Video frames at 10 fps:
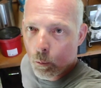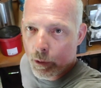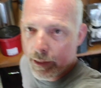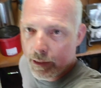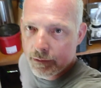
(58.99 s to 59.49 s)

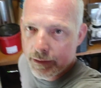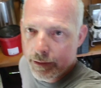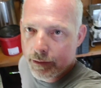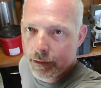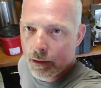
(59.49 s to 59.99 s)
We had
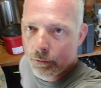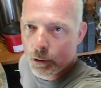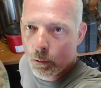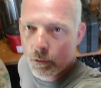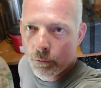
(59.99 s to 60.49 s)
DE
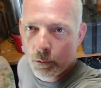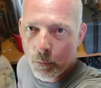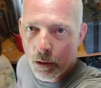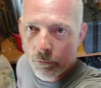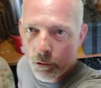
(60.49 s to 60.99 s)
left over
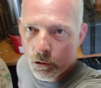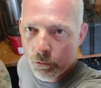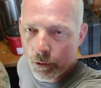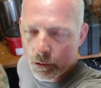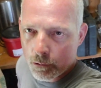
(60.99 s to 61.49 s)
from our
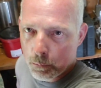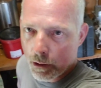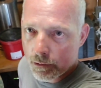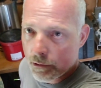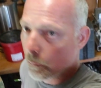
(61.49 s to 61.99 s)
first filter
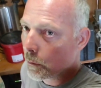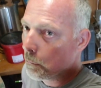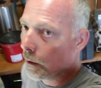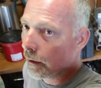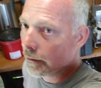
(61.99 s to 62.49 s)
press that we
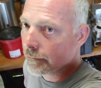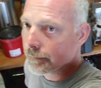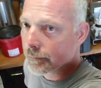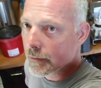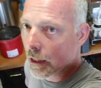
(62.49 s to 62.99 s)
bought
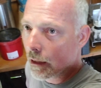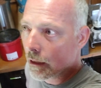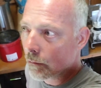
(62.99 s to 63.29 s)
2